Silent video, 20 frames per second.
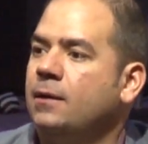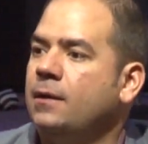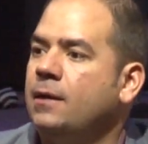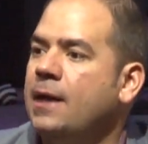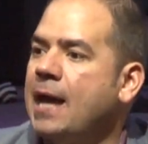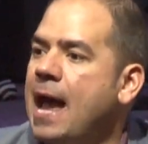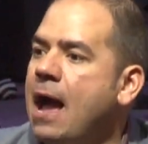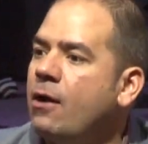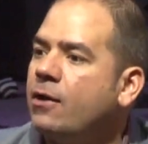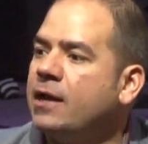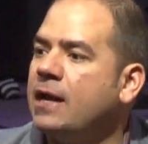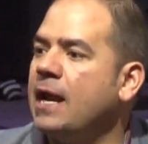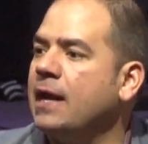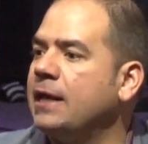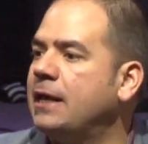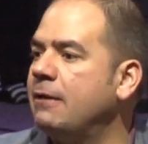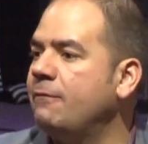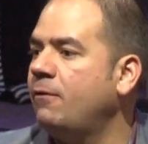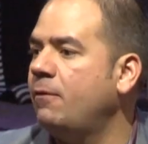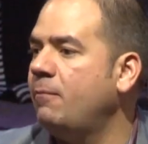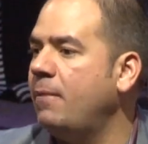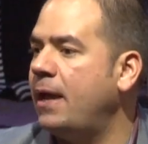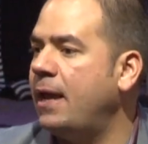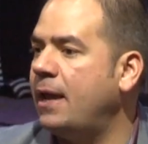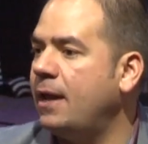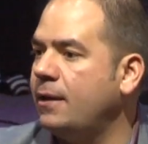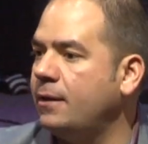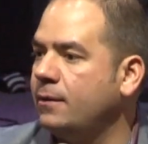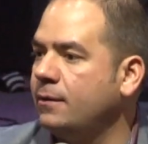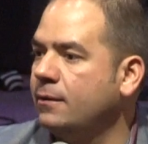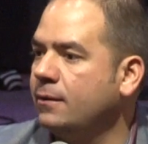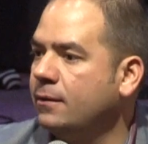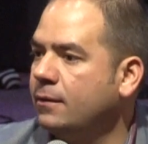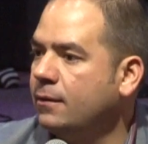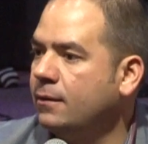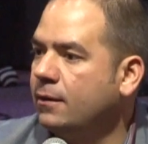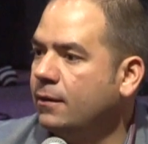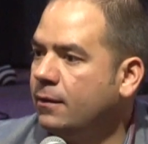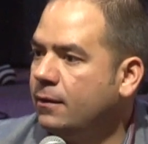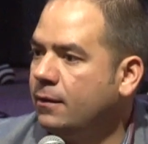How can I give a man,
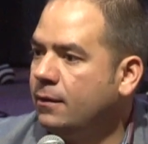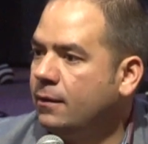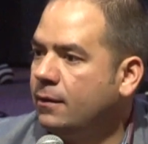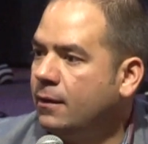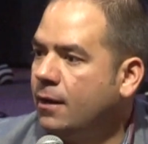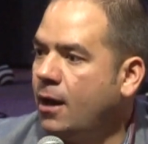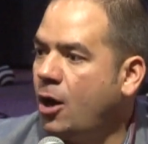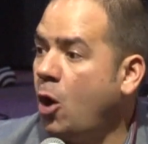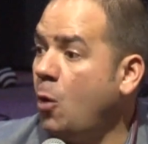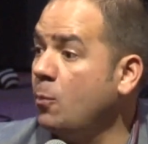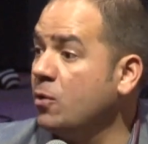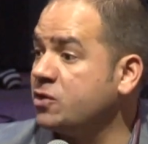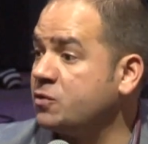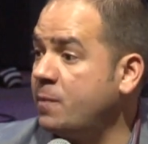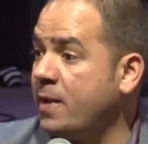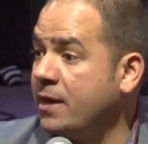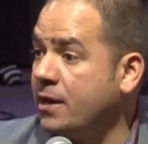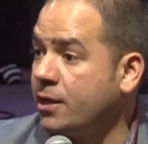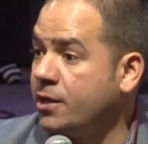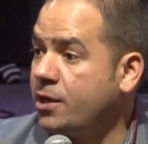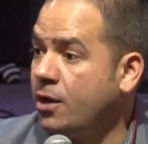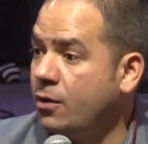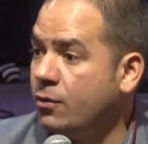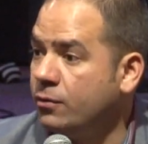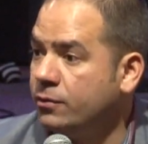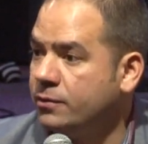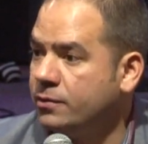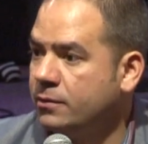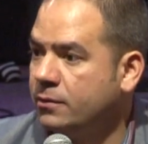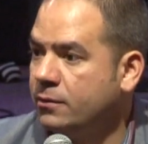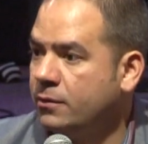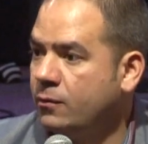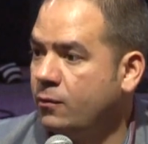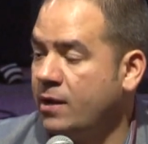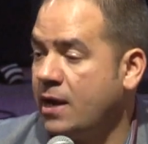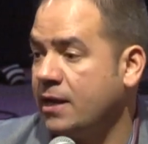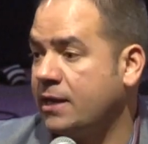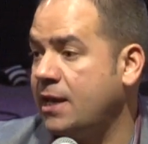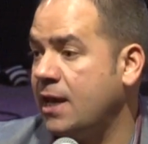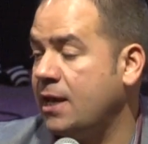a homeless man, a coat when
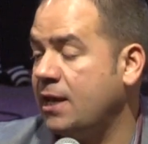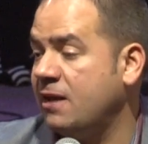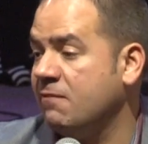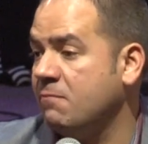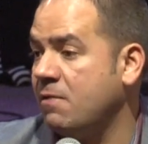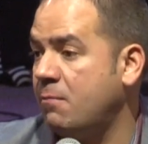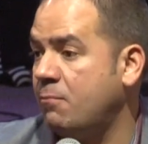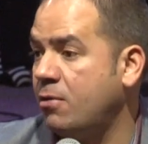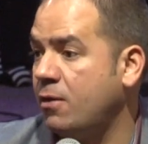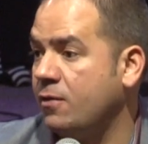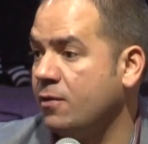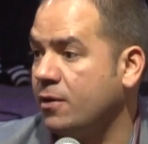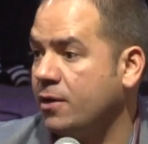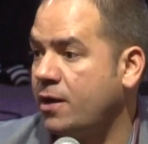I can't give my brother a